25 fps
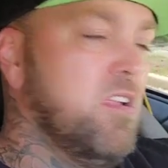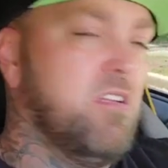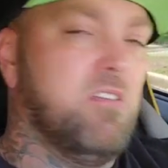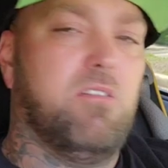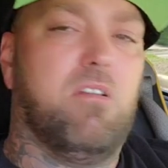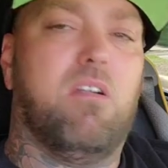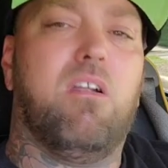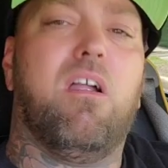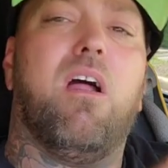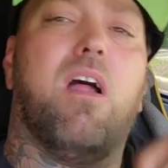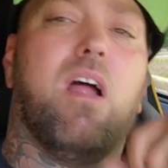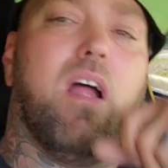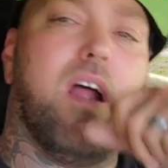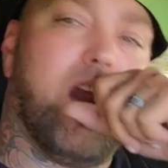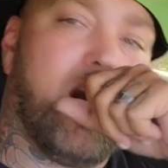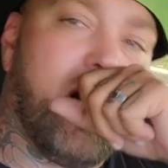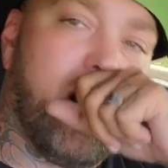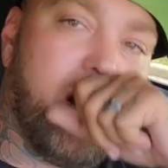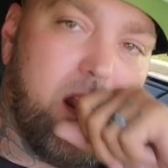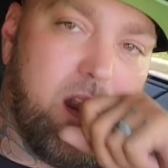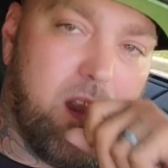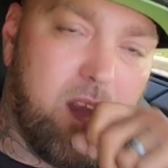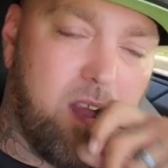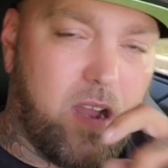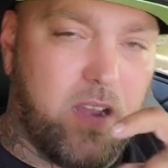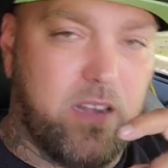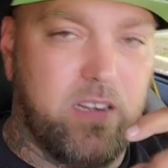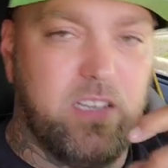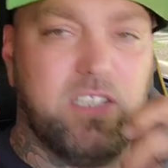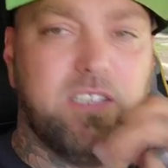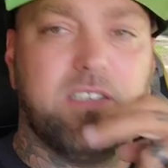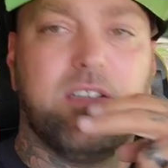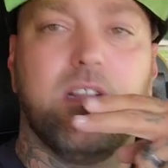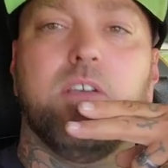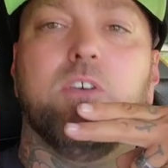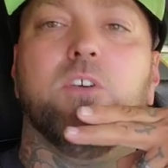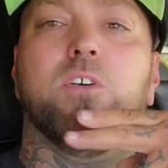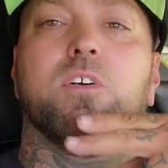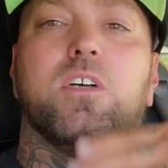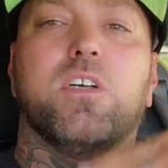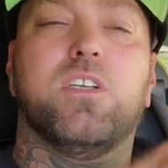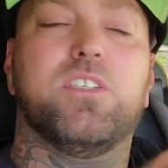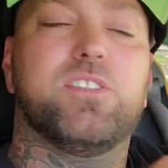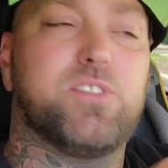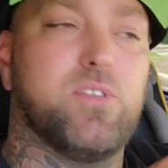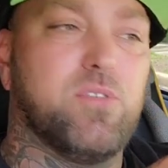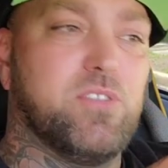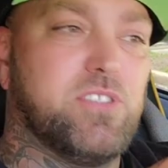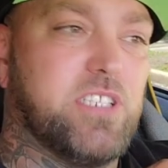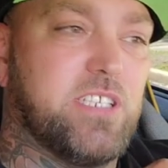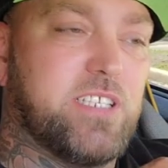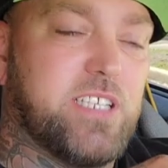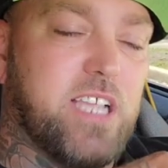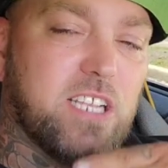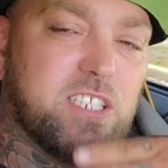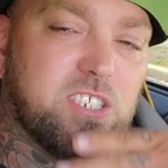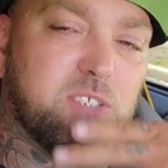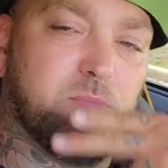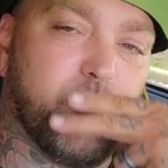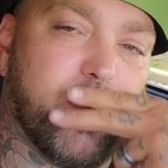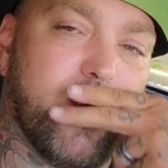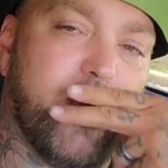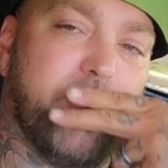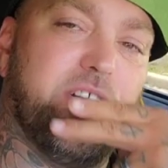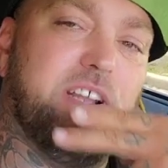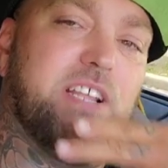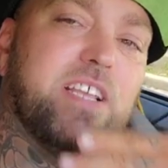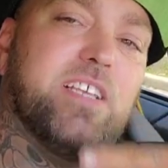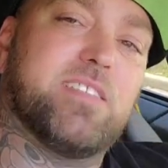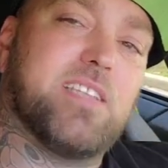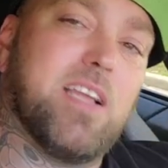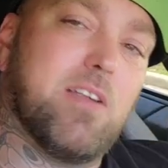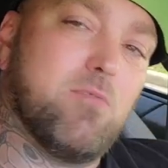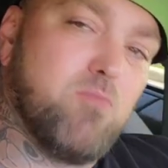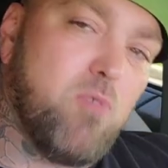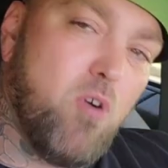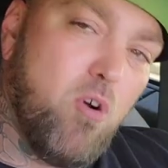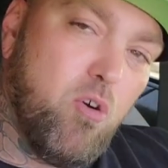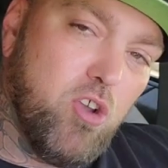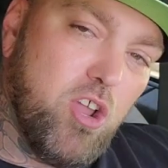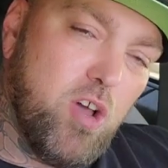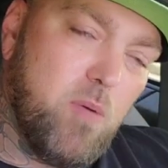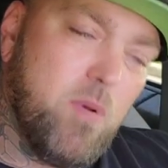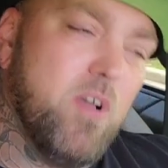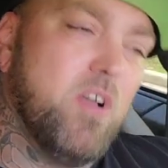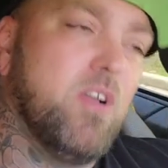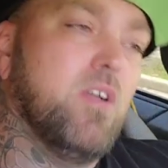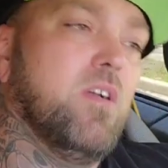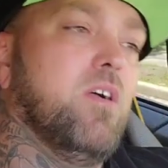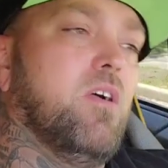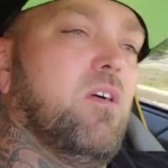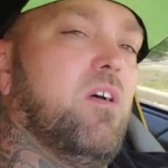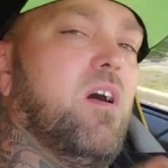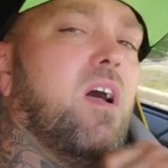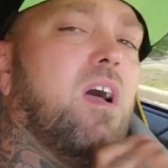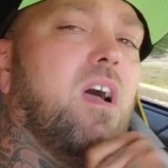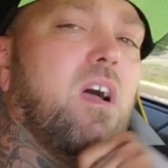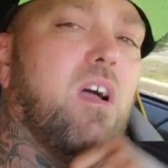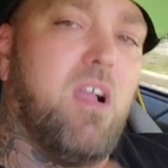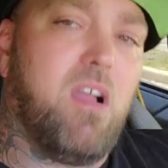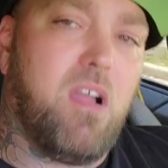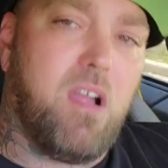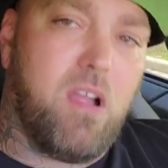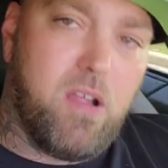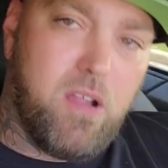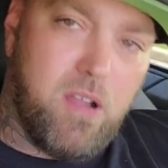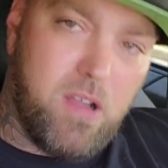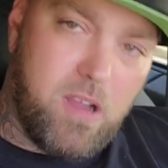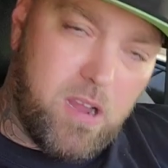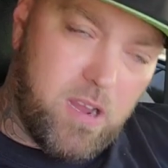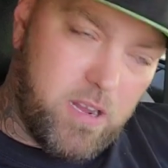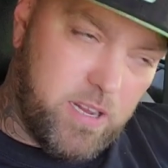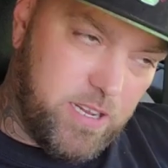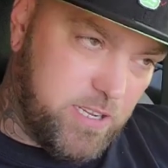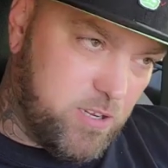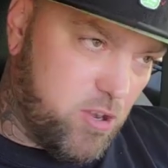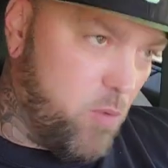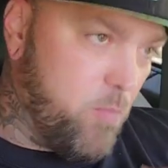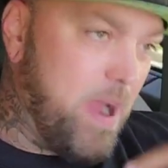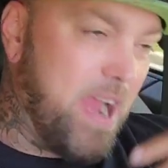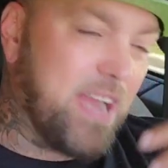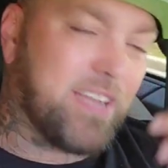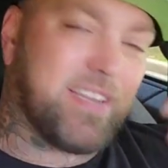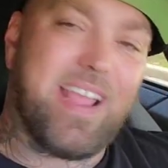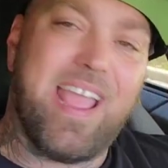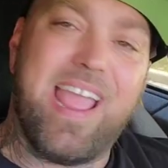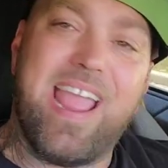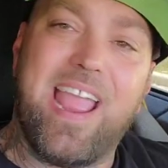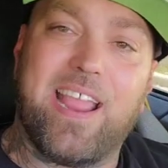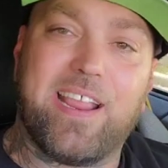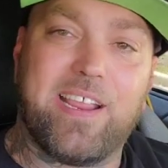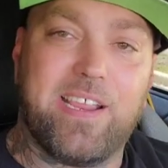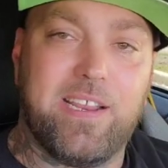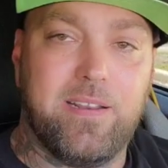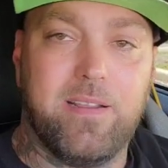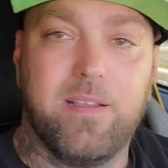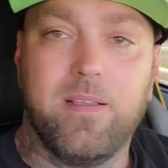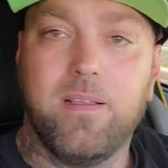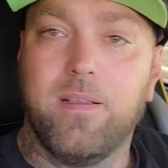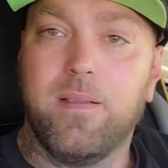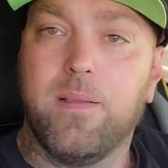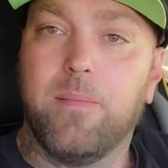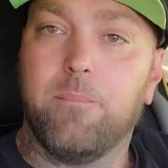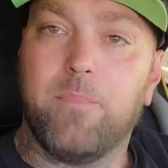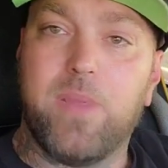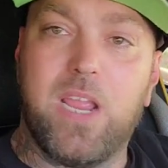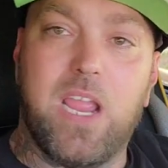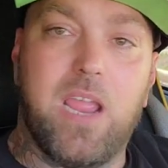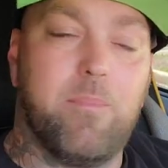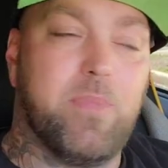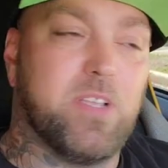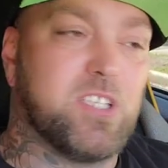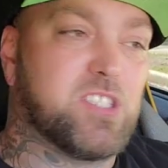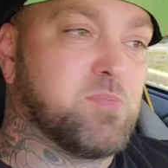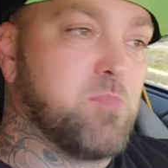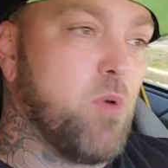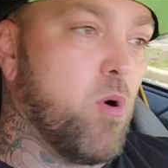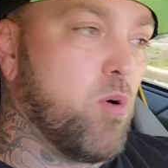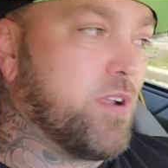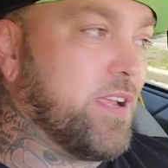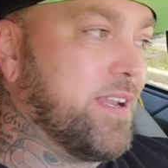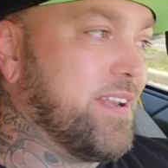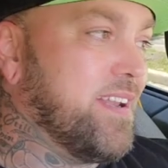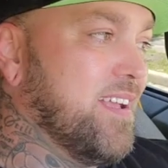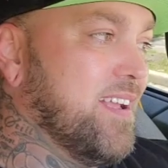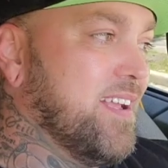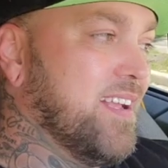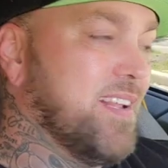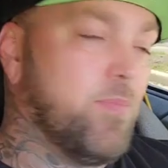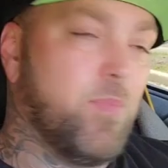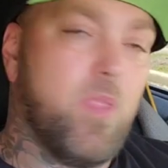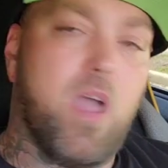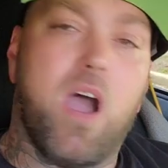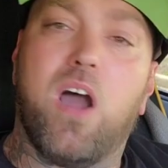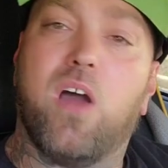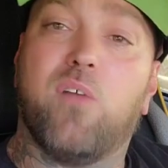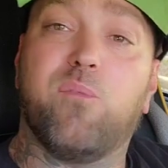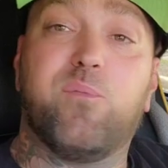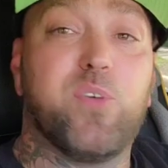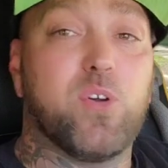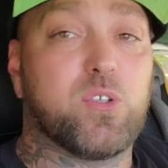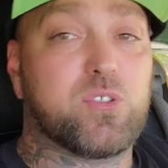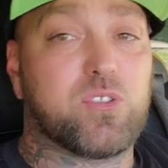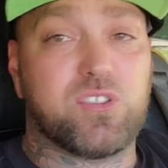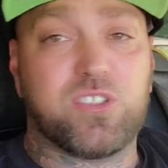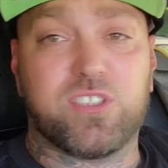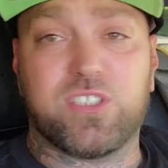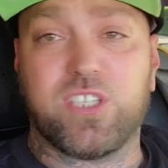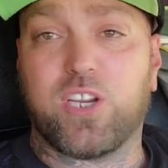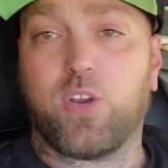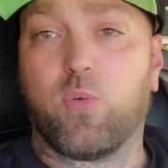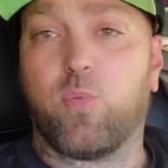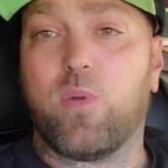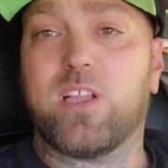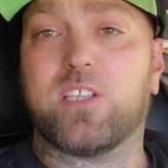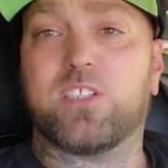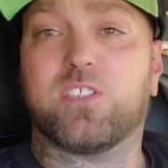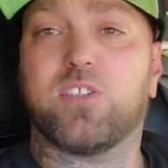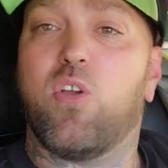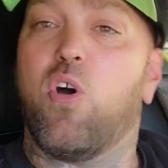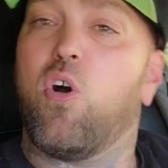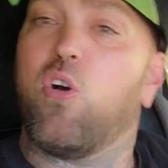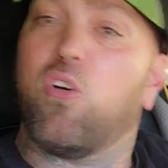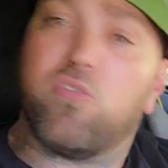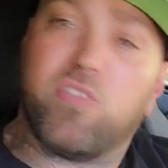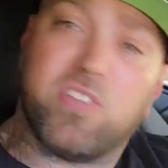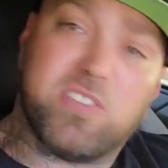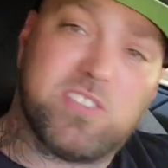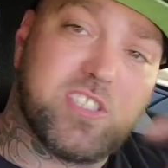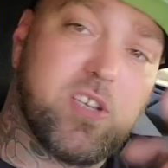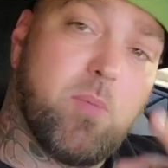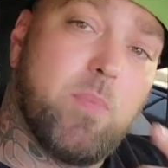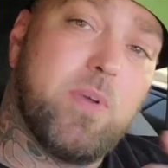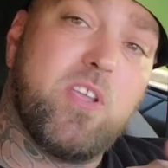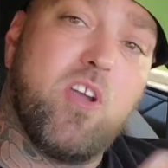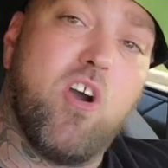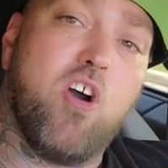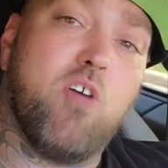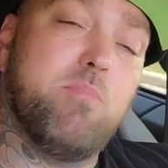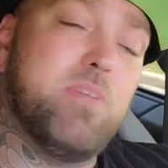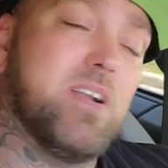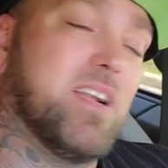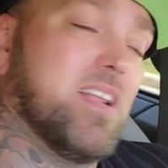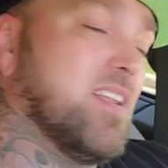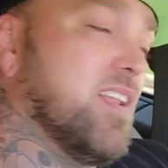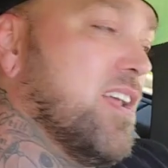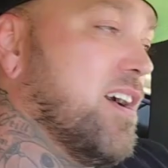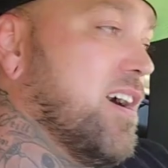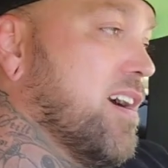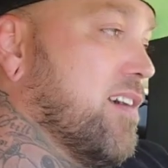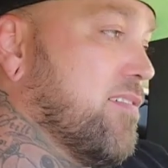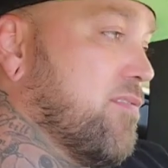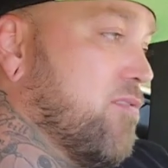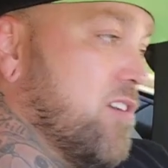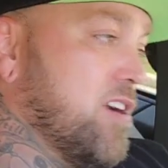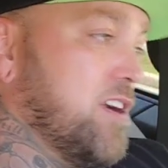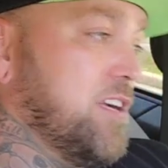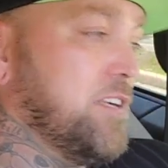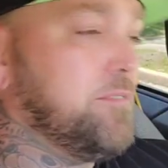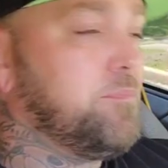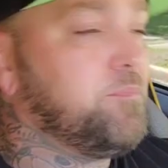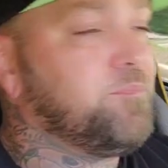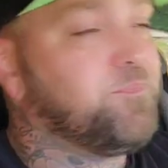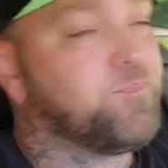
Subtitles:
And as soon as he catches breath, he'd hit that roll up. He'd go back to hacking. Man been smoking non-filter cigarettes longer than some of y'all been alive, right?